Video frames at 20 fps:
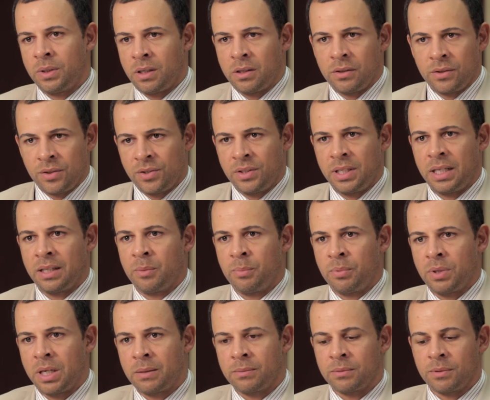we all understand the
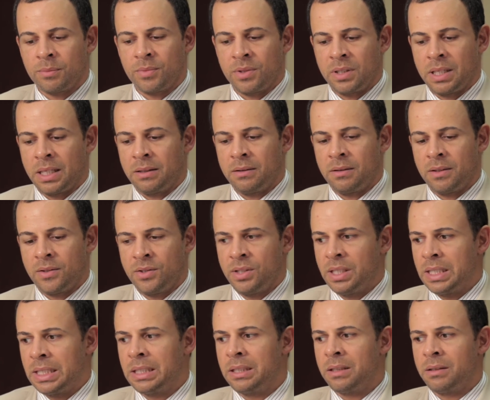problems that the
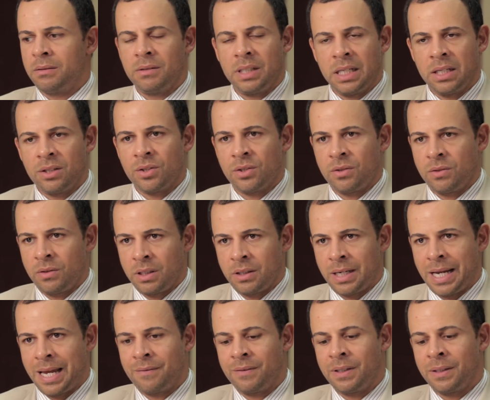city and the industry
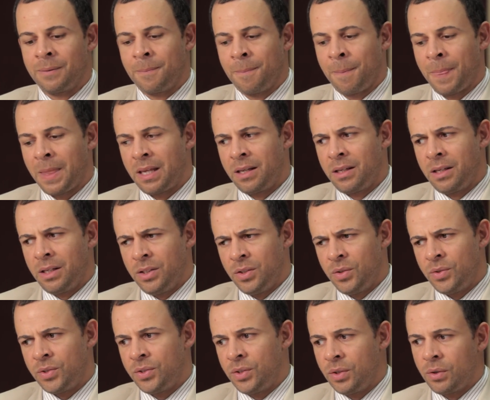are having,
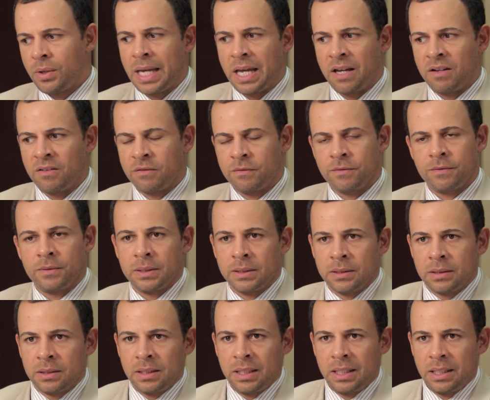you still have
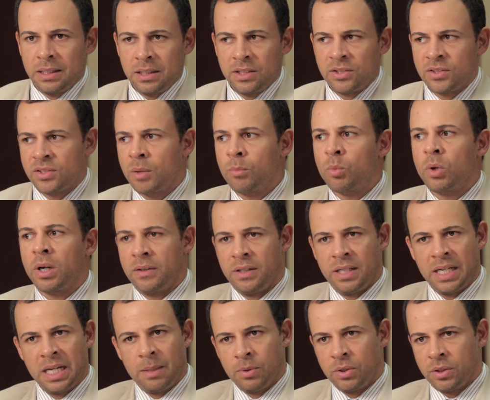somewhere in
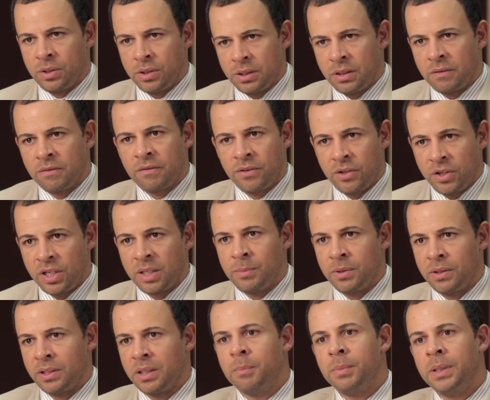the neighborhood of 30
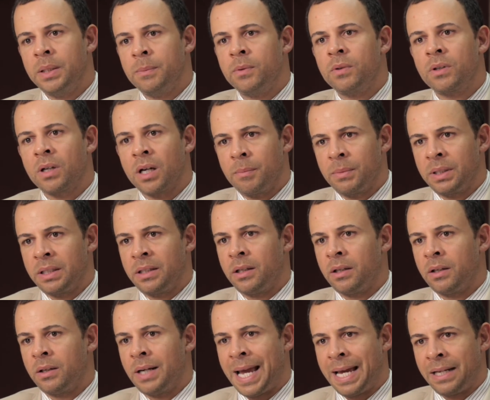million people coming
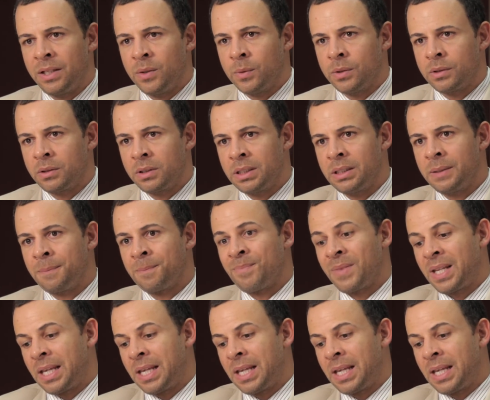here annually.